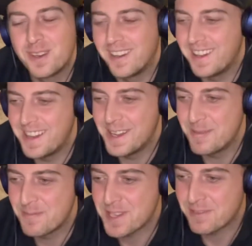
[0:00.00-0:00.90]

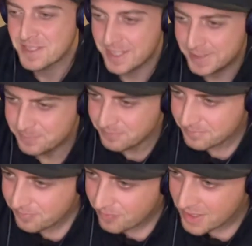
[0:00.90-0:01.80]
Um, obviously,
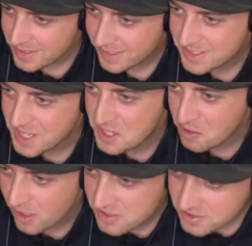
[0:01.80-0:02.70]
see a
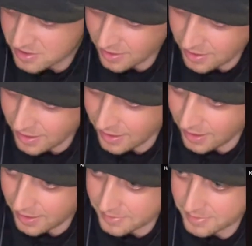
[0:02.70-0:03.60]
cross,
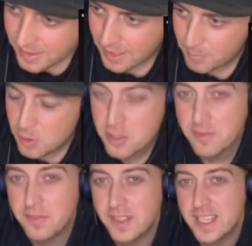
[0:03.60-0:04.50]
and I'm not sure if,
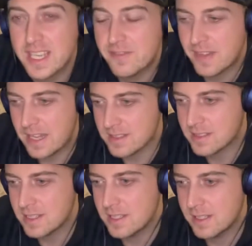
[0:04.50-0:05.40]
if that's
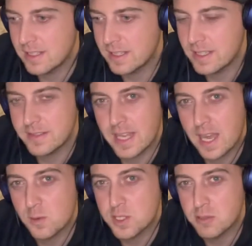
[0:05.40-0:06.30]
the
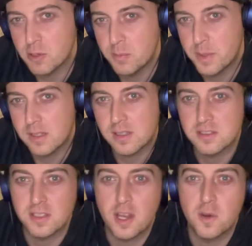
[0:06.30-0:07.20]
house he grew up in because
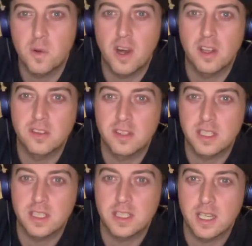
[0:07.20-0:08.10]
I know on
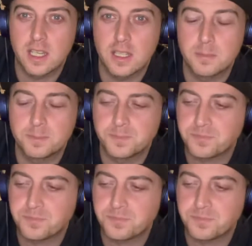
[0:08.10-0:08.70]
the um,